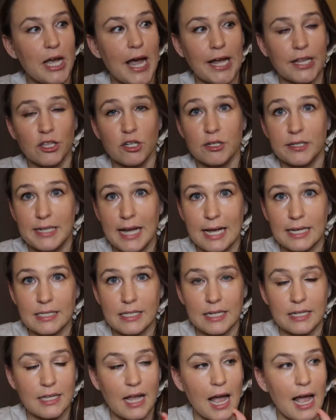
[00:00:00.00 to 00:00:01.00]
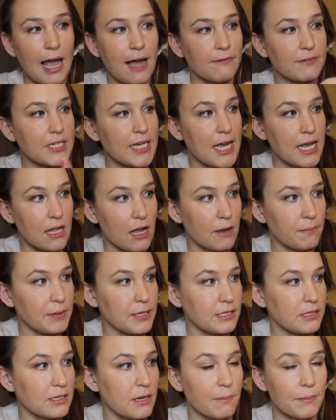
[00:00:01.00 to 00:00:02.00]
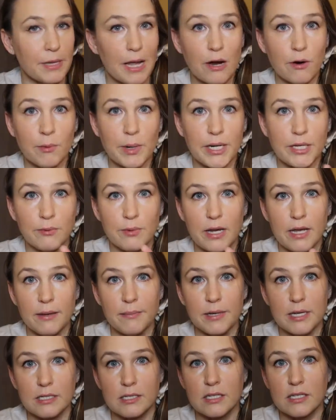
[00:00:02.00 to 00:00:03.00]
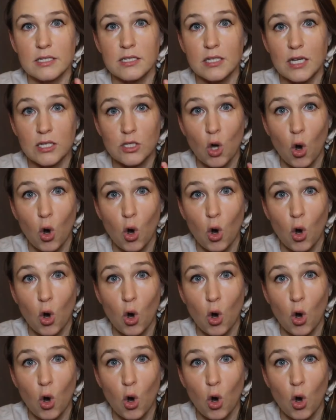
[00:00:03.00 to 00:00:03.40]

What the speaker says: at their desk and not have to get up and dump it out right away, because this does